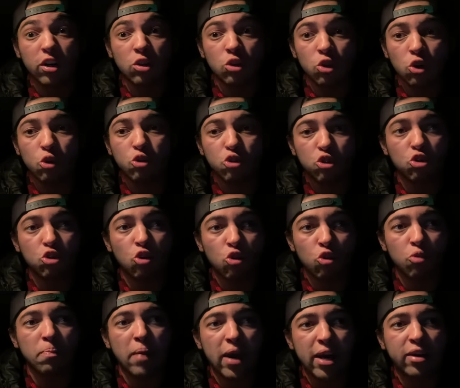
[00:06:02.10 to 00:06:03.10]
Luke
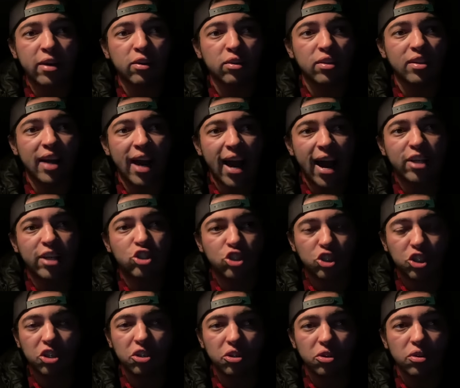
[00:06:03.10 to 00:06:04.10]
Schoonmaker last
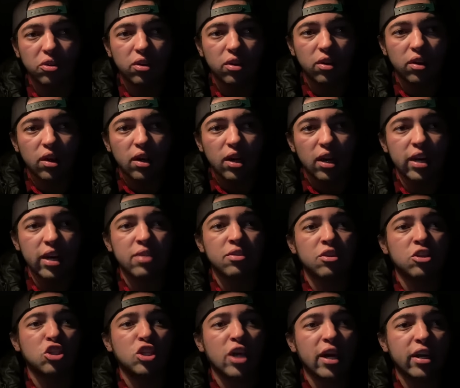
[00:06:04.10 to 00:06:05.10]
year in the
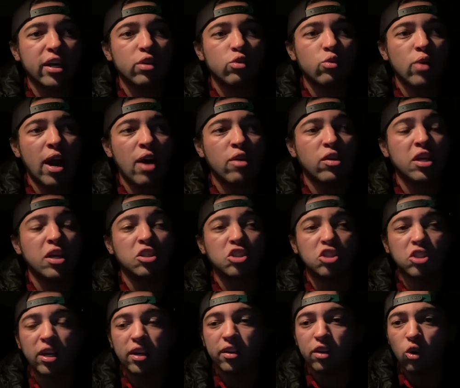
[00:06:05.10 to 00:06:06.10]
second round
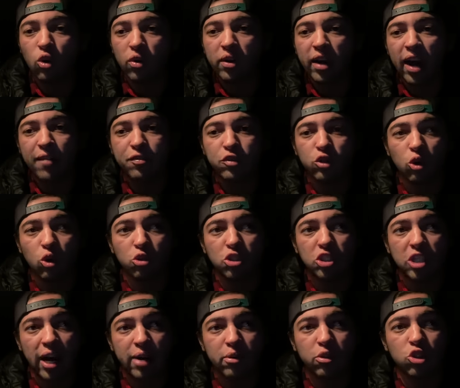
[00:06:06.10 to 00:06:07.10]
instead of going after
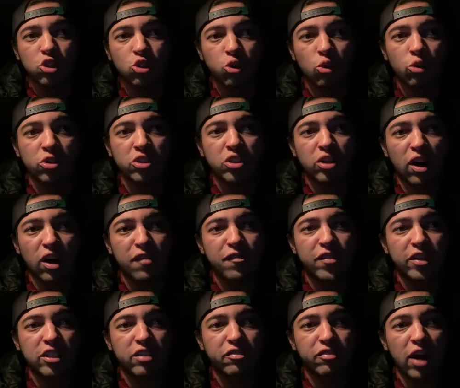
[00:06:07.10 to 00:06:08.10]
Osiris Torrance, an
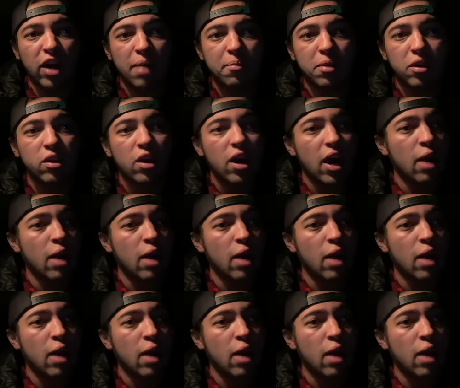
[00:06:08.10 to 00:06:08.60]
offensive lineman,